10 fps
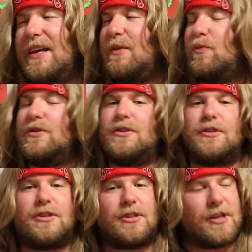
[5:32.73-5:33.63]
It
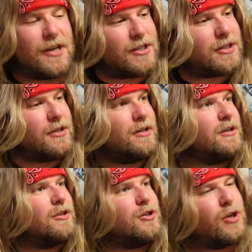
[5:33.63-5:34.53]
was just
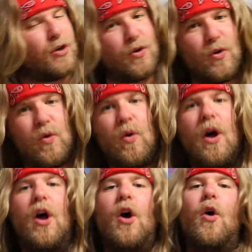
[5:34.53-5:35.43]
too
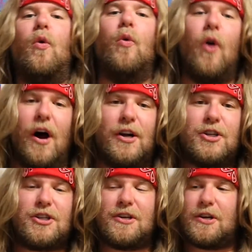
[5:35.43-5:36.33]

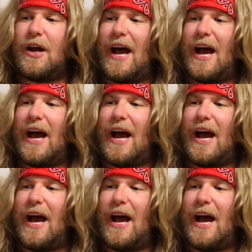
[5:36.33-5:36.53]
rushed.